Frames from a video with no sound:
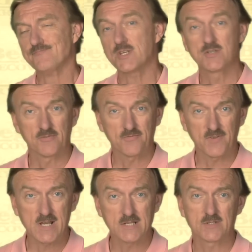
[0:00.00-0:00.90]
to
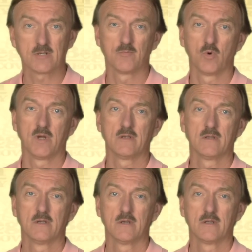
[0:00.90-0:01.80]
find someone
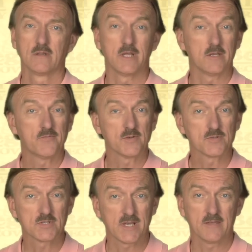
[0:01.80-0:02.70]
that you feel
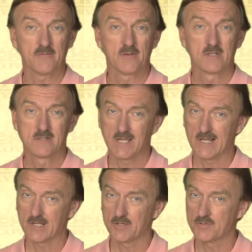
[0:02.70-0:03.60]
safe
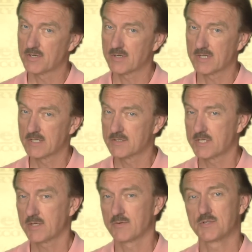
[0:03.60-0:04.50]
telling your dirty little
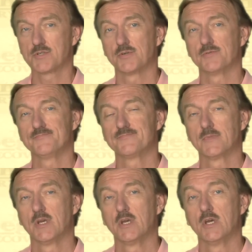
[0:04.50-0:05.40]
secrets to,
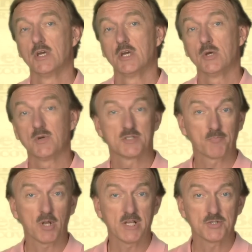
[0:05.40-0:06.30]
who has
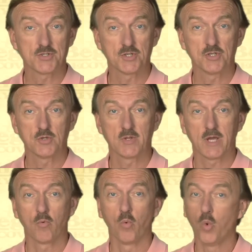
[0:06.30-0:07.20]
pledged to you
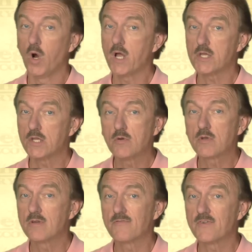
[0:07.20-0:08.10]
that what you
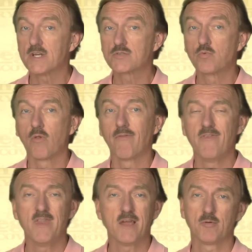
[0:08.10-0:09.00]
confess will
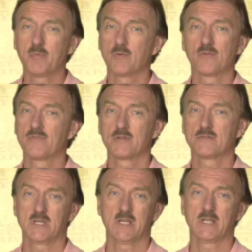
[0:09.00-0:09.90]
never be revealed
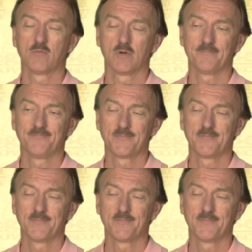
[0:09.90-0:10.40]
to anyone.